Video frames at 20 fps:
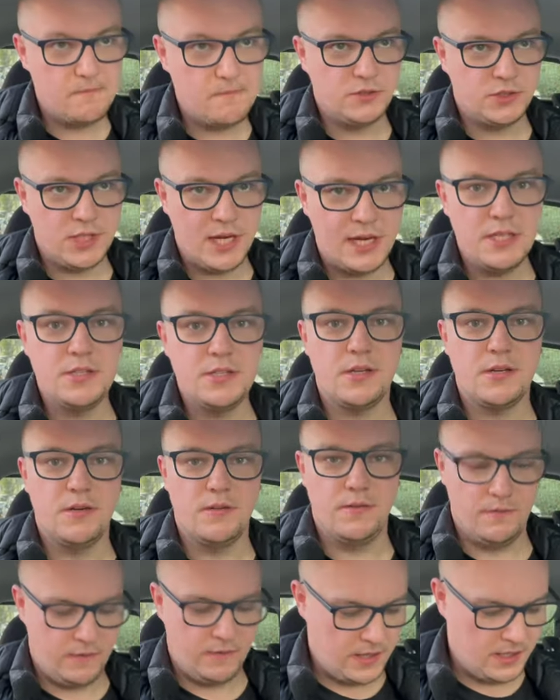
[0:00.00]
Chicken's
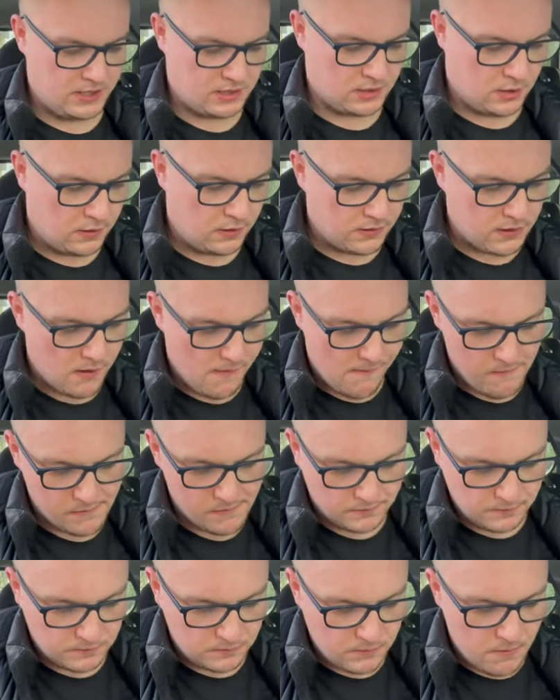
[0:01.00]
very soft.
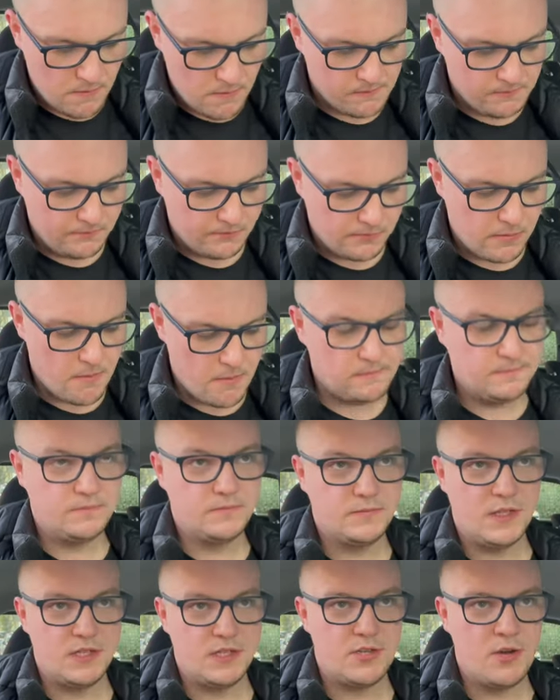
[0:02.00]

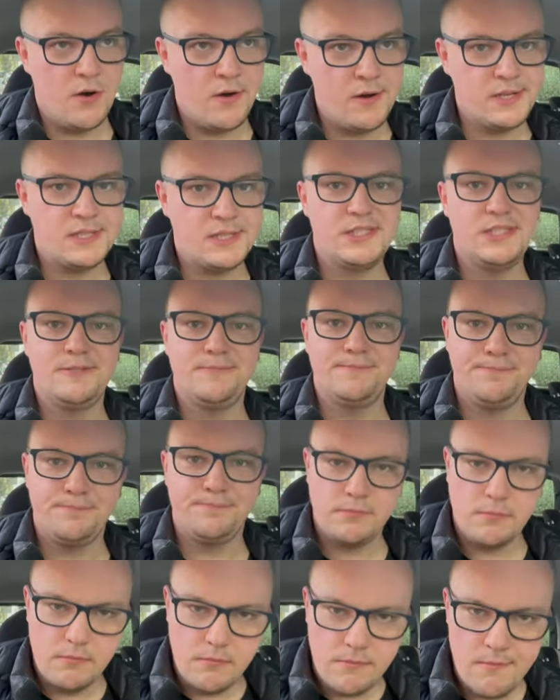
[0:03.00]
The sauce.
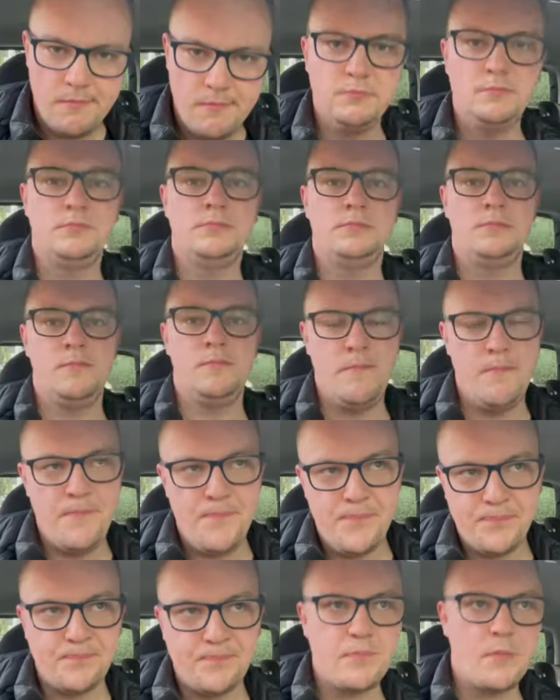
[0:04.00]
Gonna
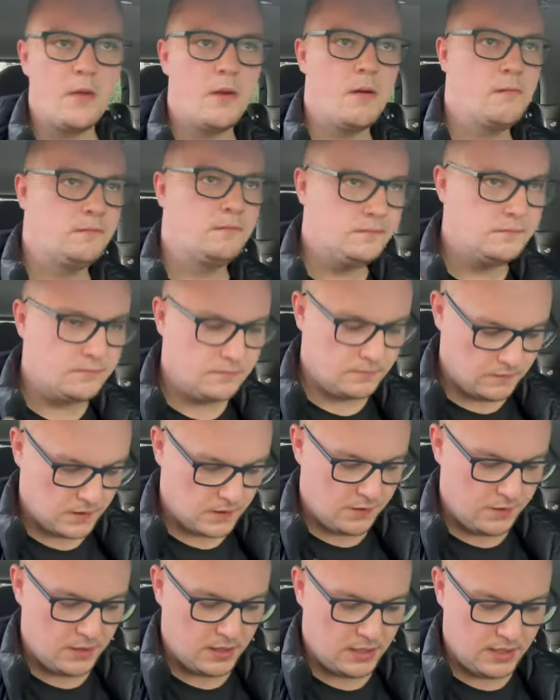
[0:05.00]

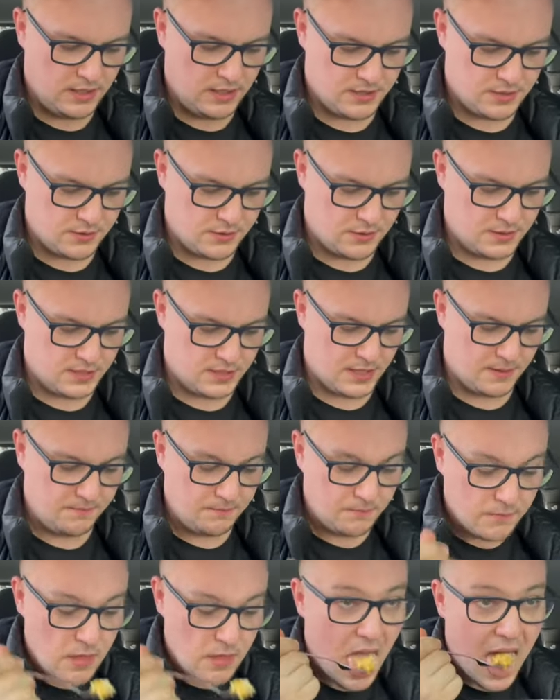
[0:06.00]
give the sauce a.
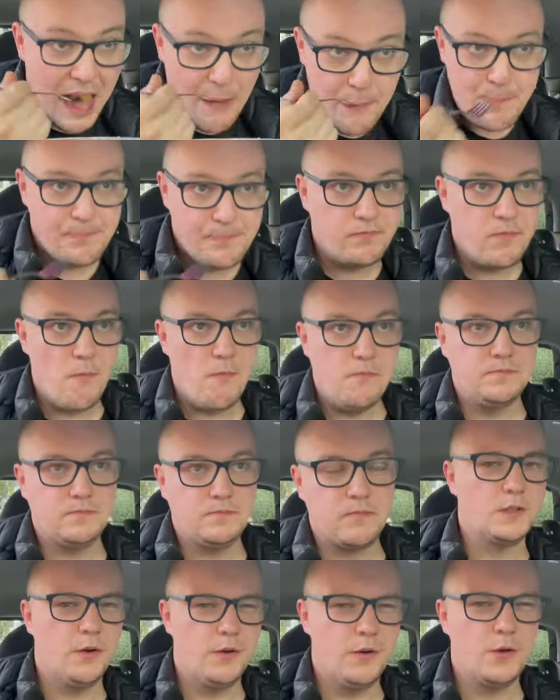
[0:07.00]

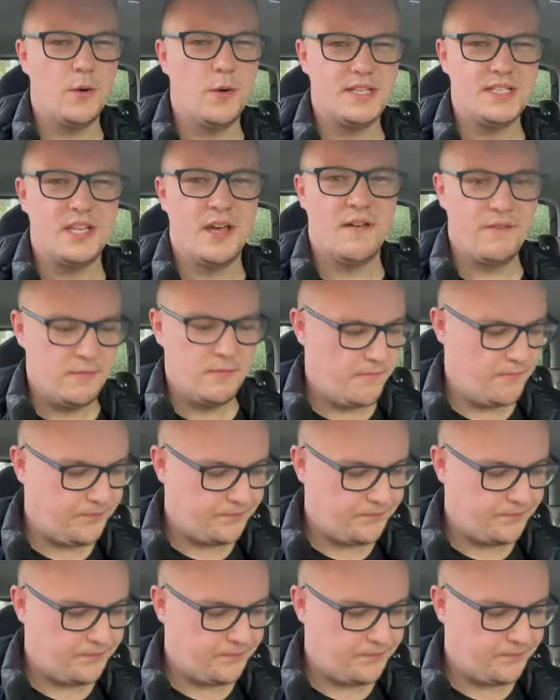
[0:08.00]
Gonna go a 7.